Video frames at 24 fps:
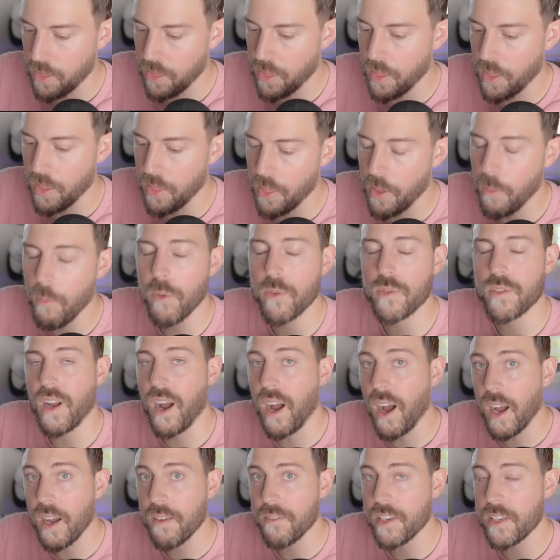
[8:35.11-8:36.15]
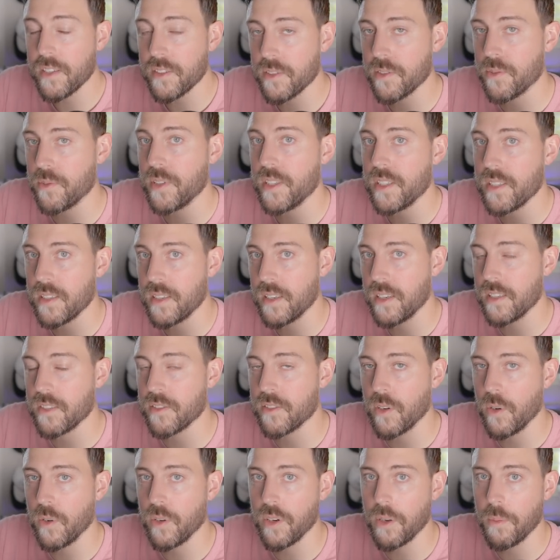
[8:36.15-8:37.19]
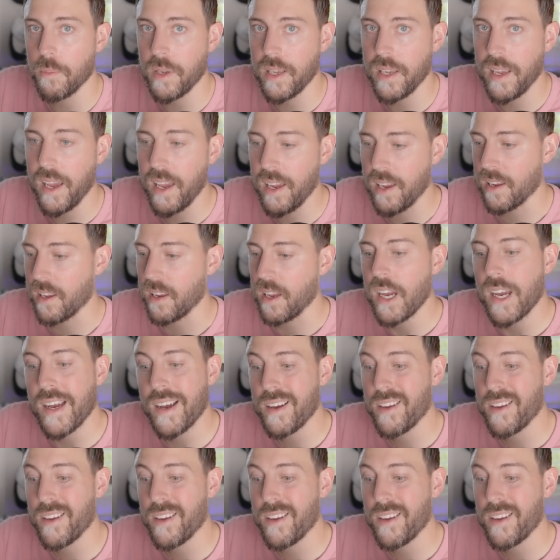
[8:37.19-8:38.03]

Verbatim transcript: The, the most obvious reason is going to be, hey,